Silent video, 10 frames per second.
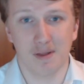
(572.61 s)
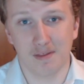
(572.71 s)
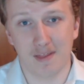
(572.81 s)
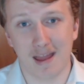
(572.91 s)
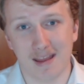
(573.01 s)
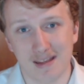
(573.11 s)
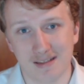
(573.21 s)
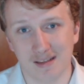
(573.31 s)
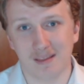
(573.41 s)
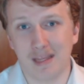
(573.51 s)
But that
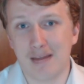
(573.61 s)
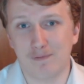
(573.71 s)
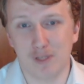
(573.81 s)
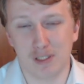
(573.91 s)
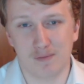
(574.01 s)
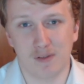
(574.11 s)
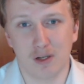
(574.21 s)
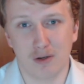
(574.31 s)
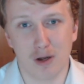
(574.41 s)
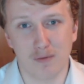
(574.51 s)
is that for this
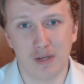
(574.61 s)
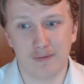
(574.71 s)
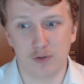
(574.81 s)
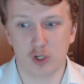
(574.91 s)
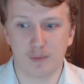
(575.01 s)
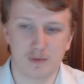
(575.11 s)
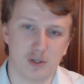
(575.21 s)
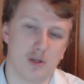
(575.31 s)
video. Hopefully, you've enjoyed it.